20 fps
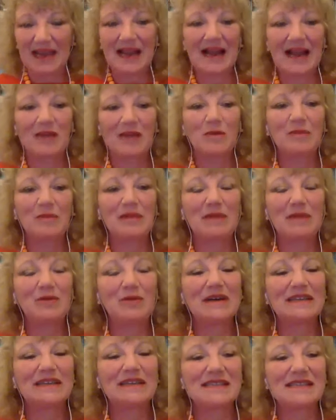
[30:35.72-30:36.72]
And when people
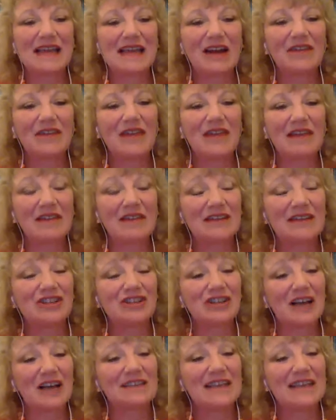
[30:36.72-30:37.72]
get scared, they then
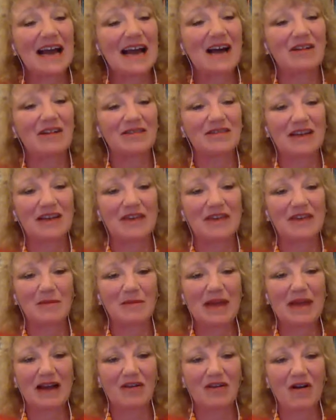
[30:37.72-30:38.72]
shut down and they
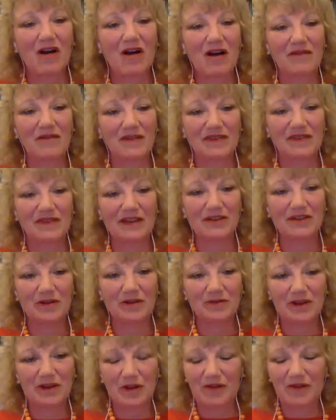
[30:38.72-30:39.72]
back off and they
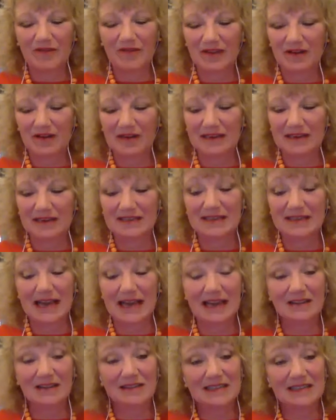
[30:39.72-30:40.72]
don't know if they're
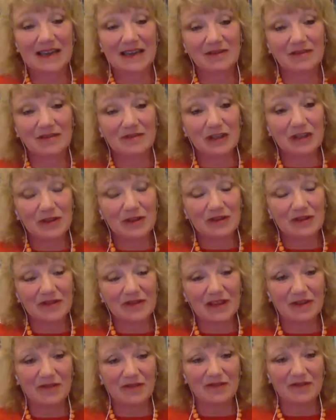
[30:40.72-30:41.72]
entitled to have a view, if
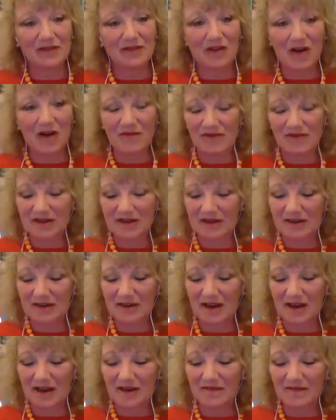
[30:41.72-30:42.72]
they don't feel confident
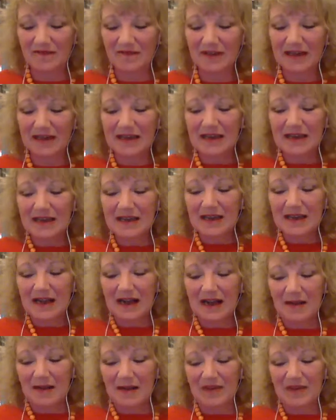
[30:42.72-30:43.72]
enough.
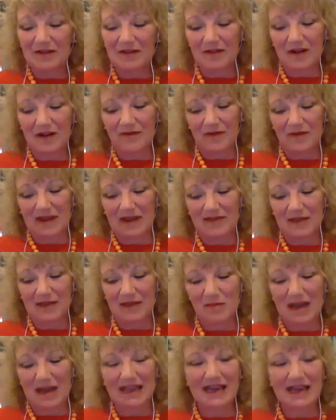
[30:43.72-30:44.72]
Um, they're afraid they
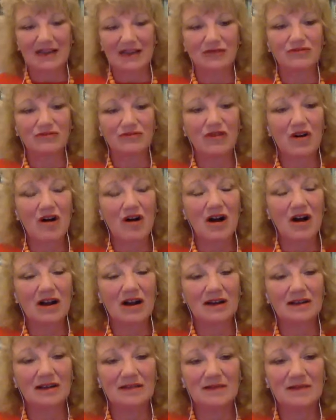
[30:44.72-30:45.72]
might get it
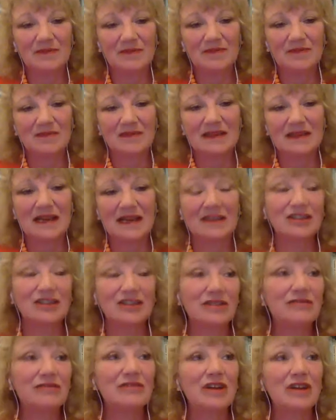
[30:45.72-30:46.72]
wrong. And
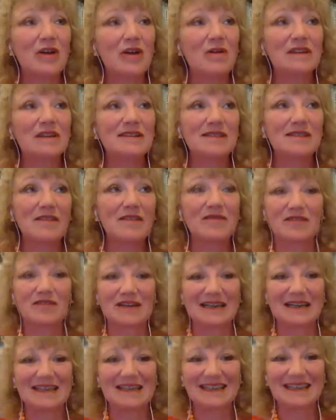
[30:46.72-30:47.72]
children go on
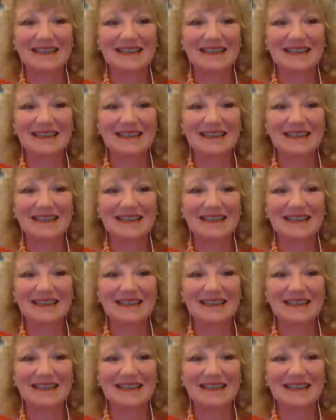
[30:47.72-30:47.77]
suffering.